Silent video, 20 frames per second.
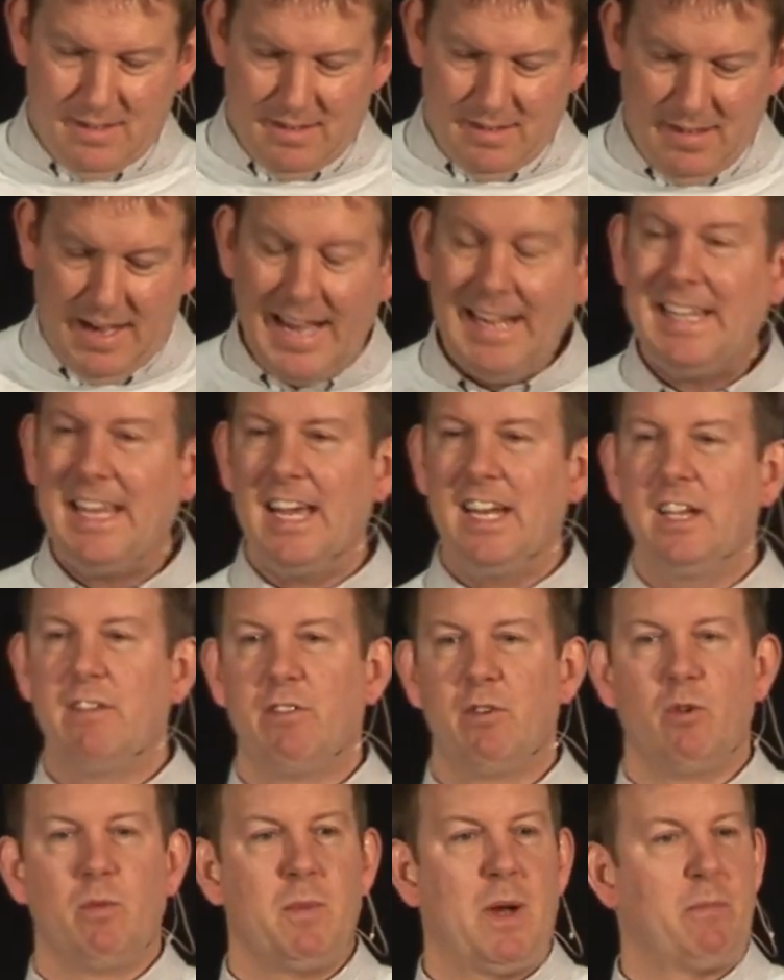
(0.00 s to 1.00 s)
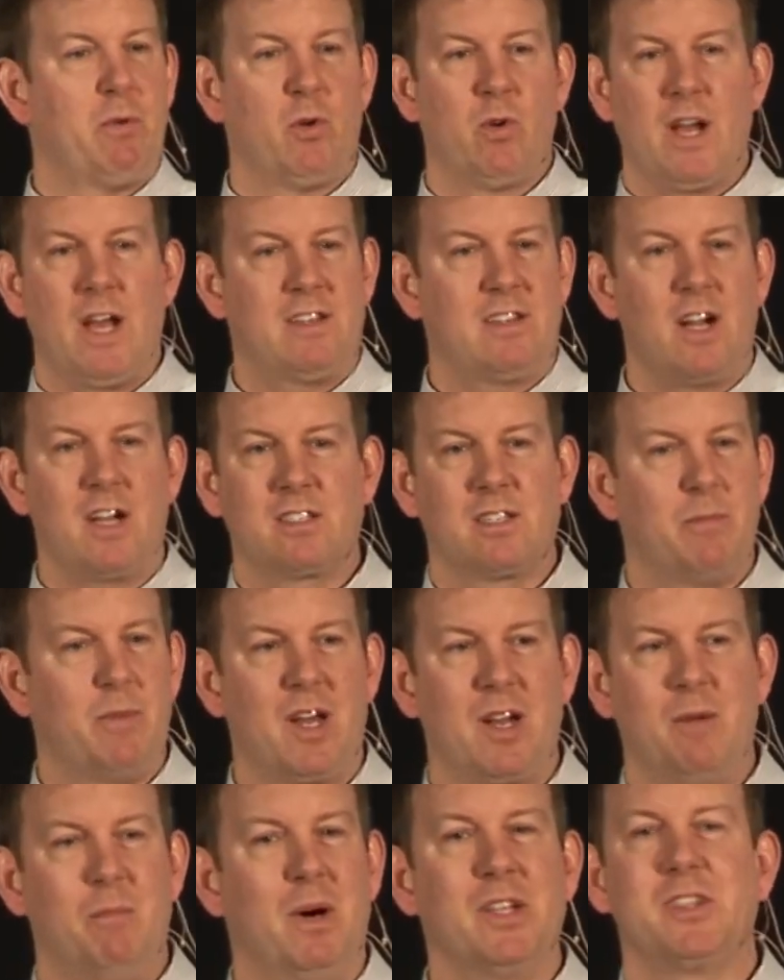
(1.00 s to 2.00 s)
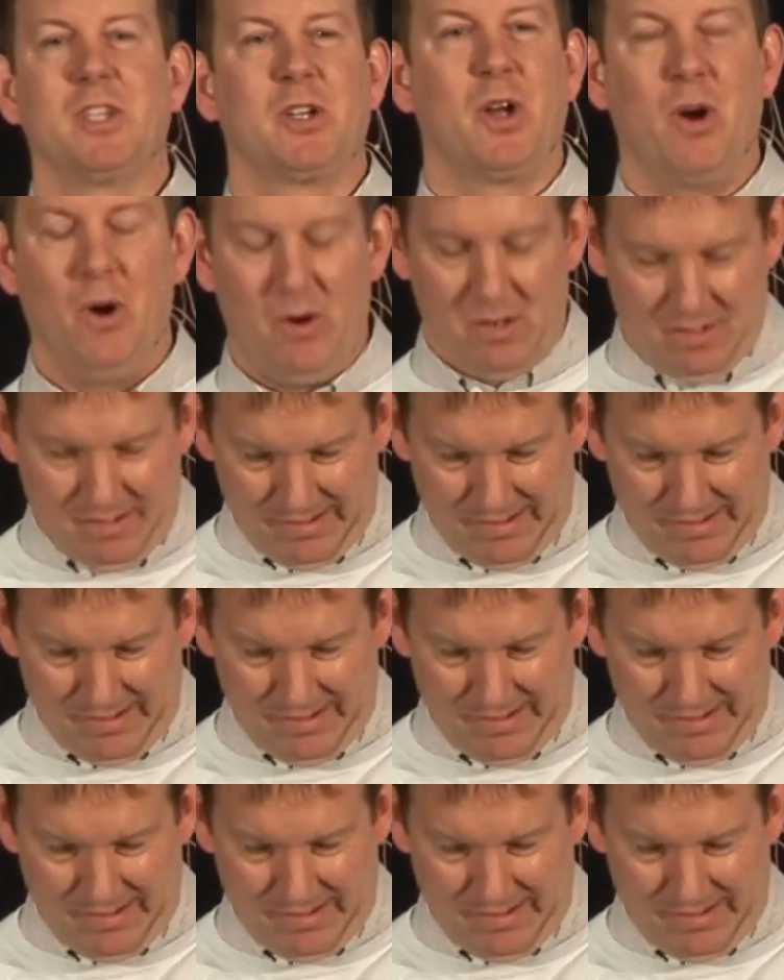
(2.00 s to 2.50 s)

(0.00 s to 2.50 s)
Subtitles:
I can't even remember what I talked about a month ago.